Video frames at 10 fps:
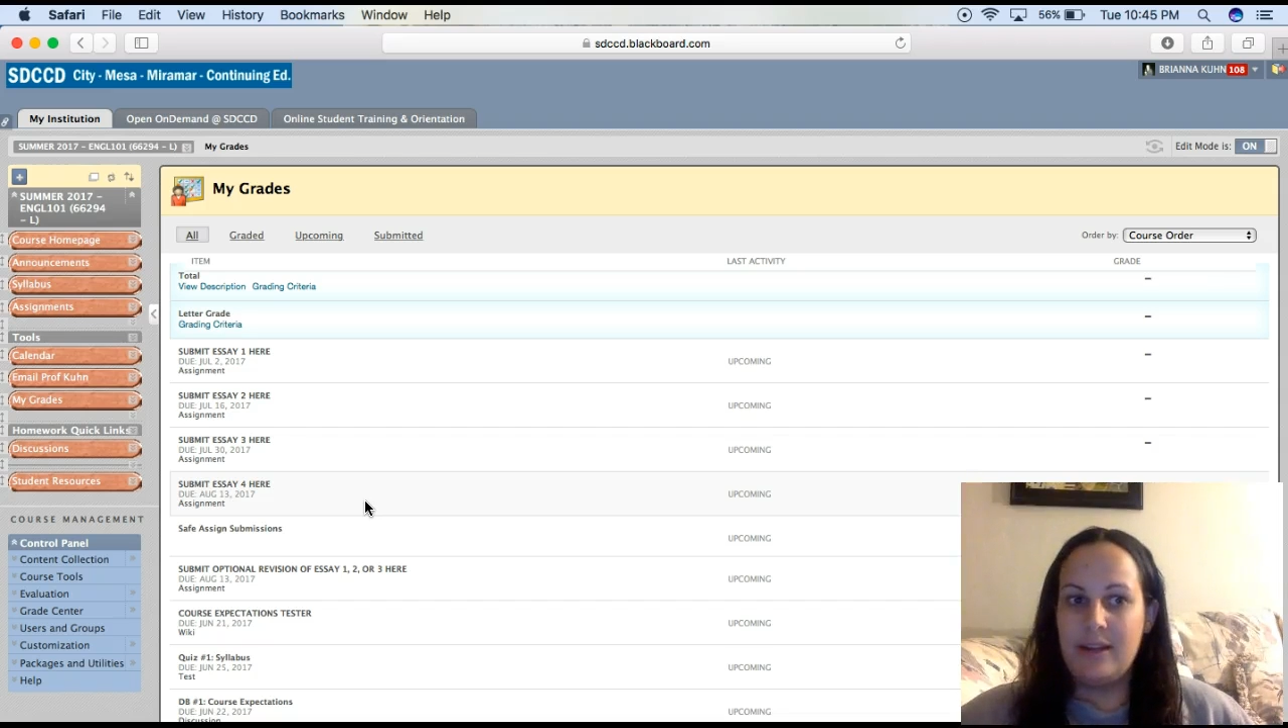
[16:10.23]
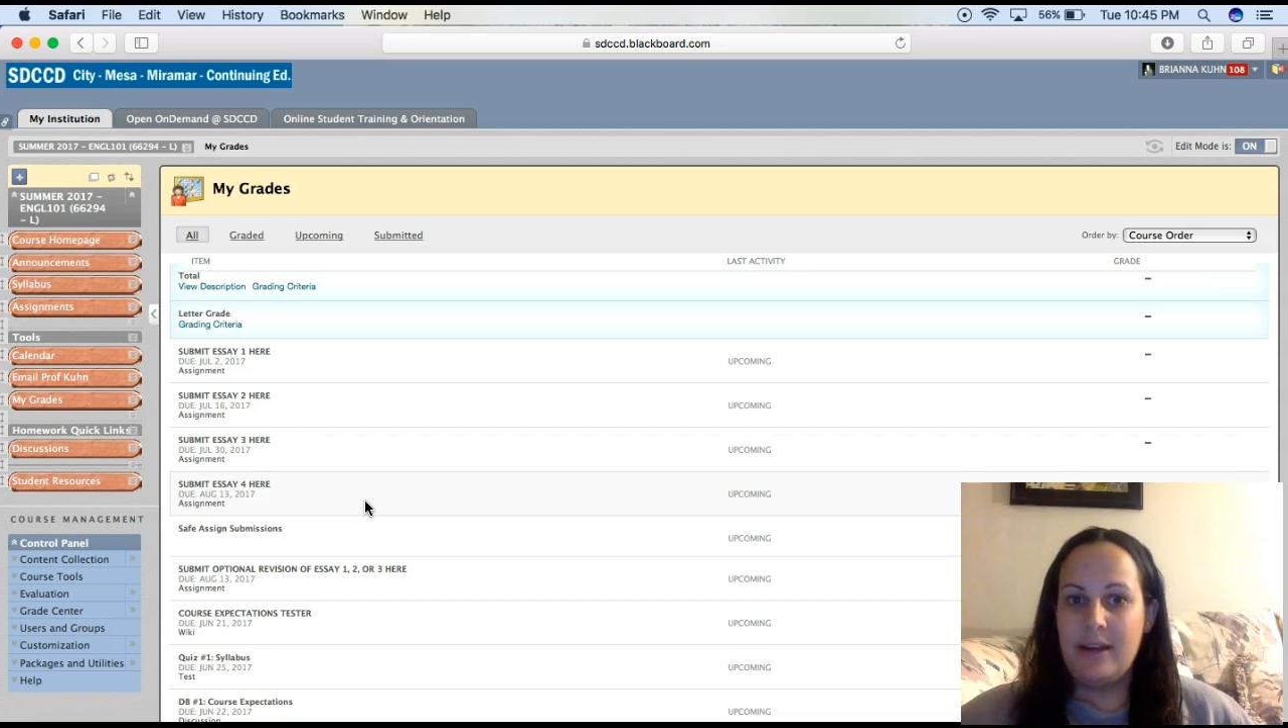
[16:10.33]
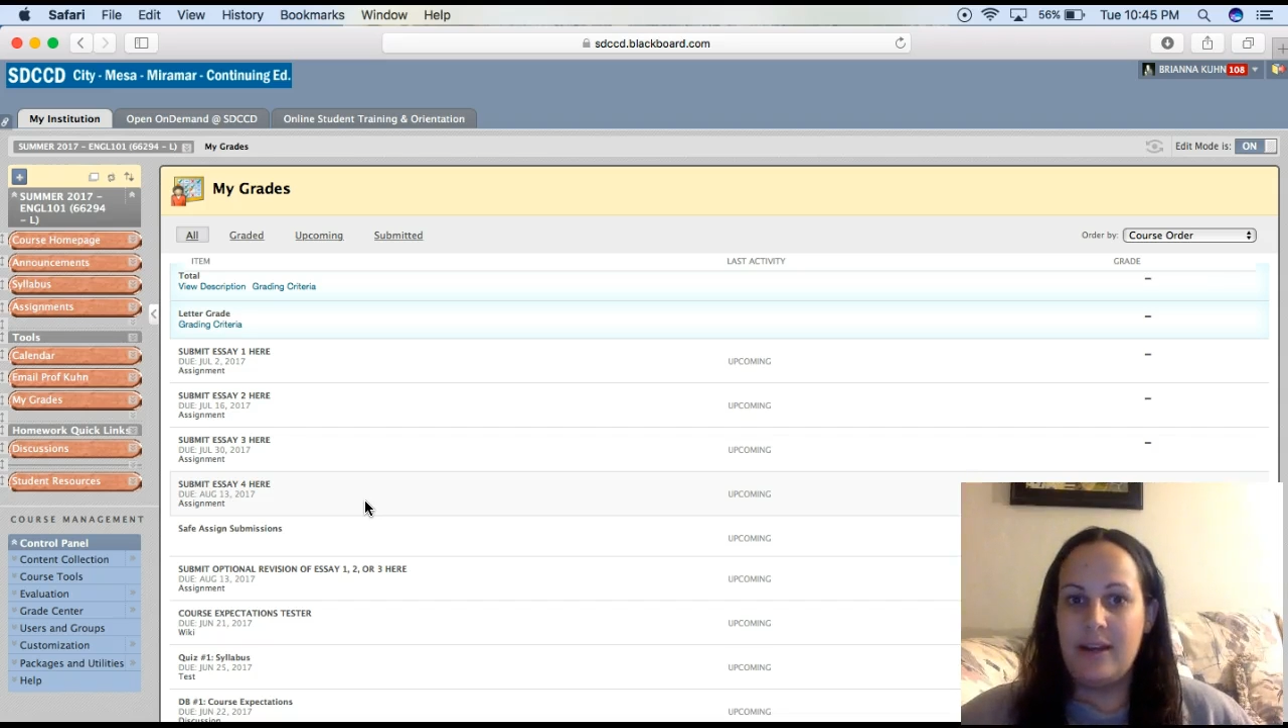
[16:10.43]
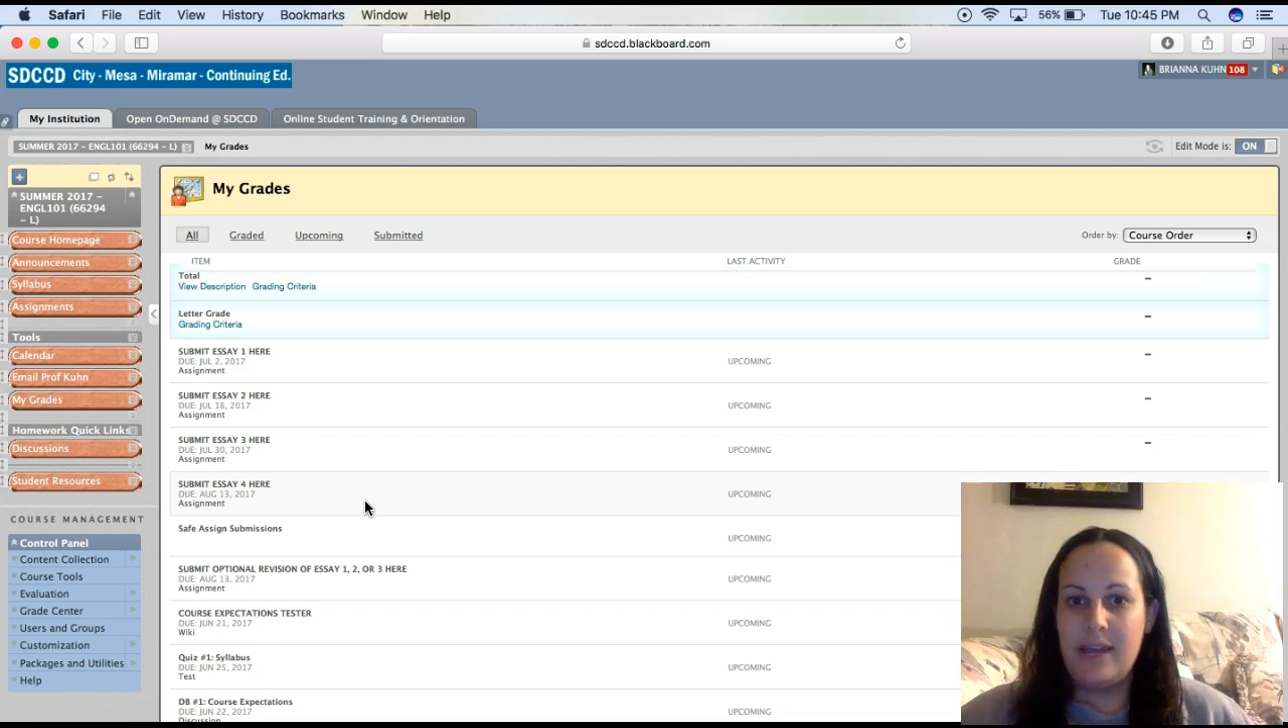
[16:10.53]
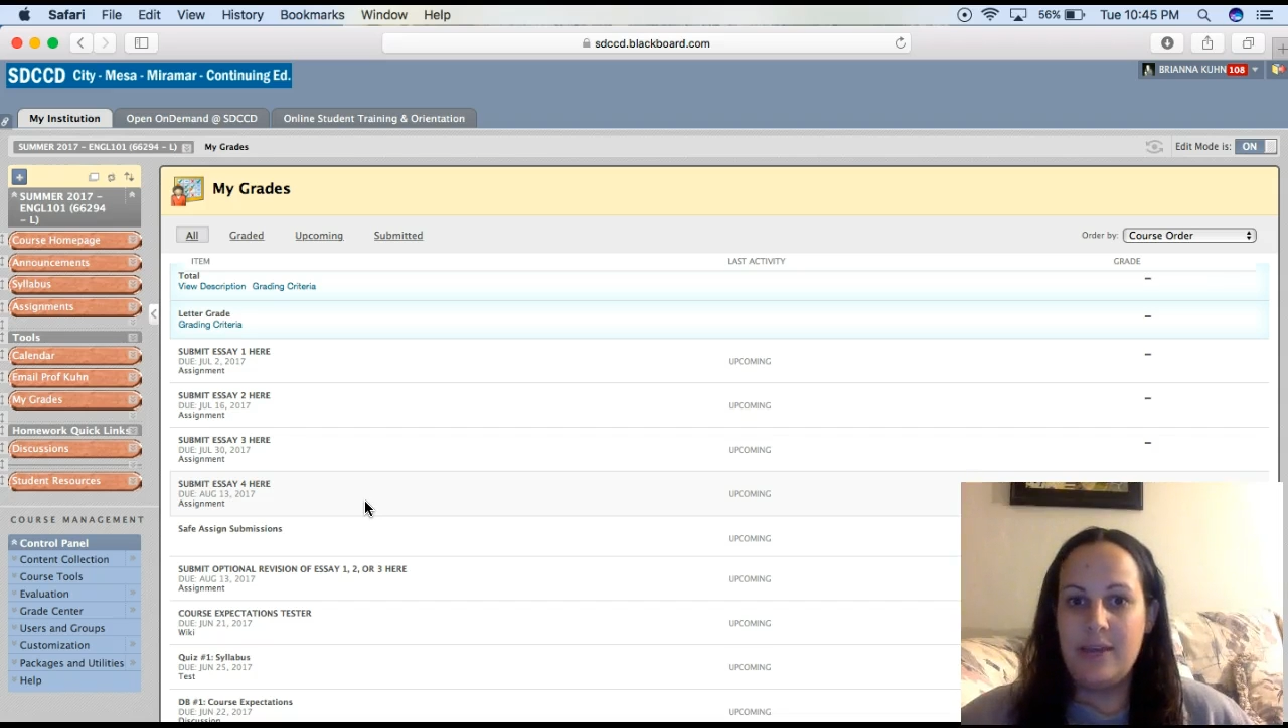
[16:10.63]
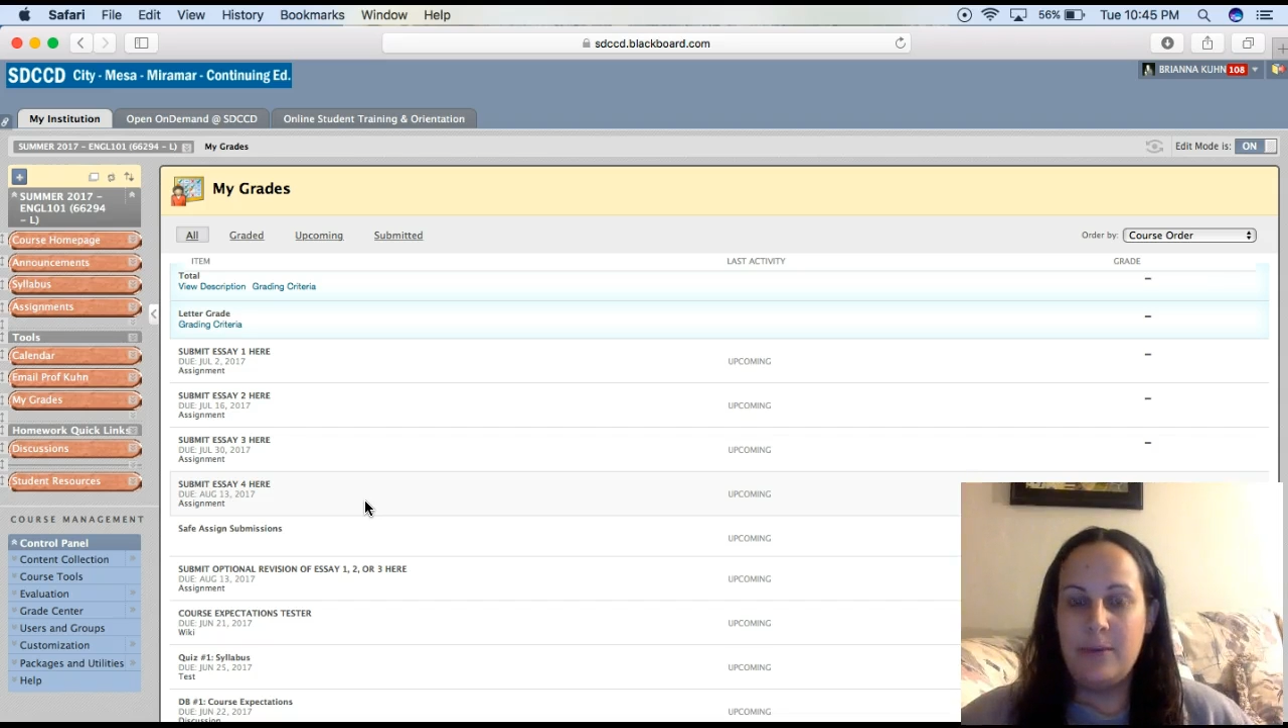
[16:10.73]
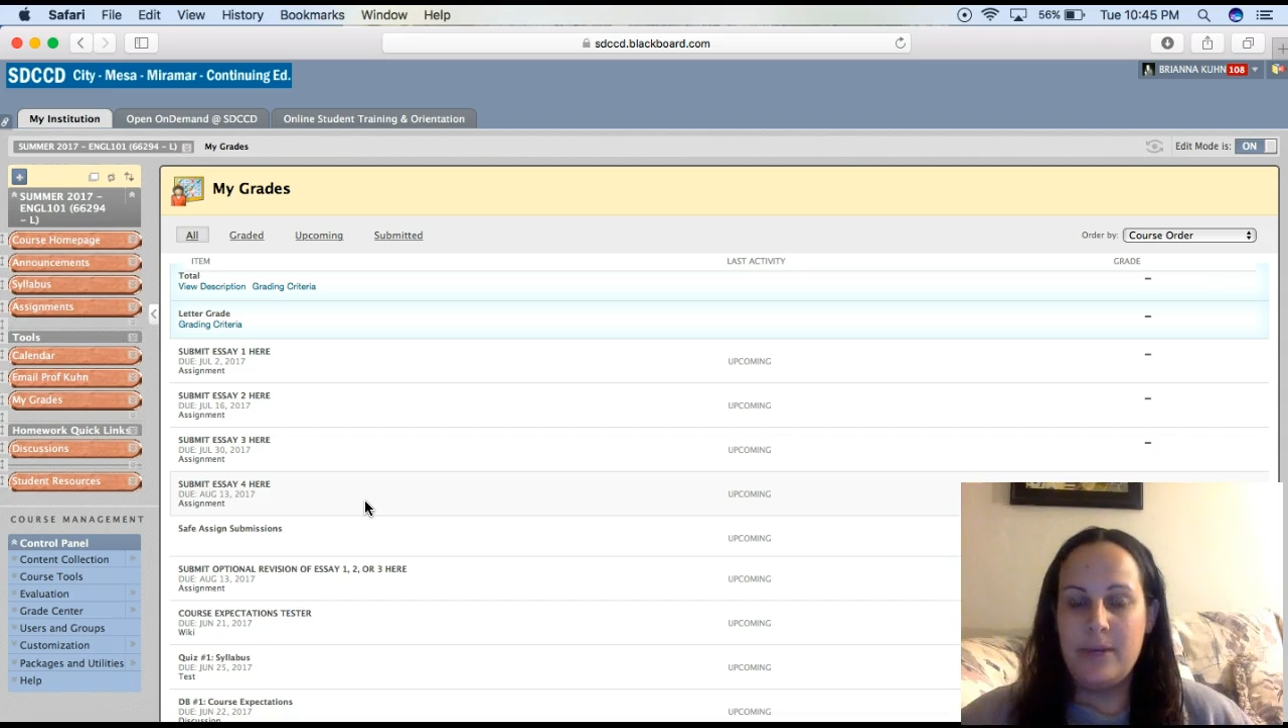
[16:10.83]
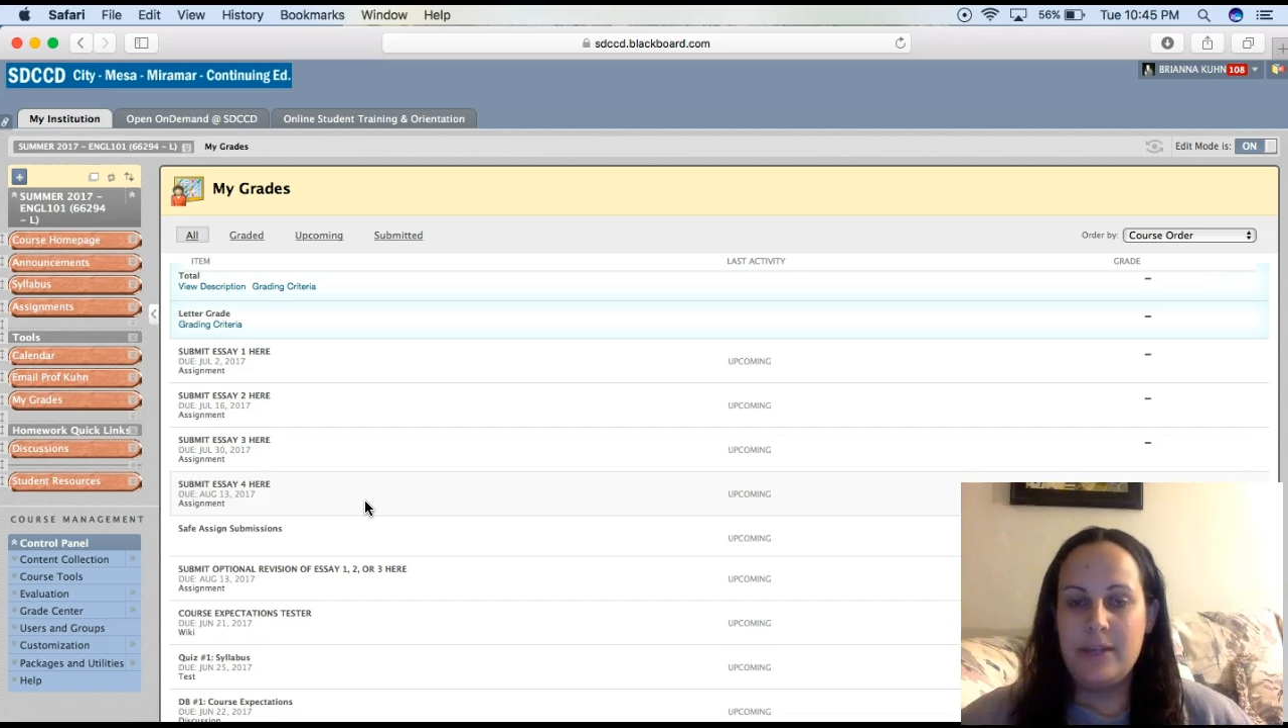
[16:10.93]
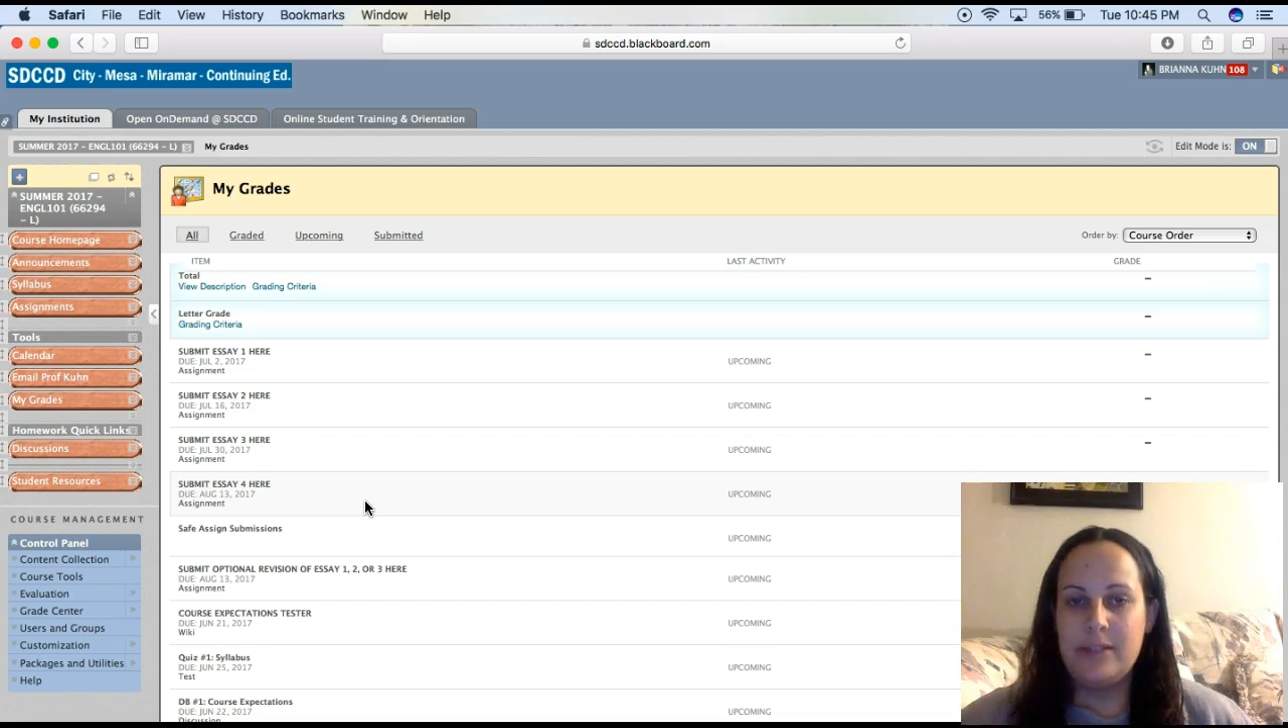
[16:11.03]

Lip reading: 8-week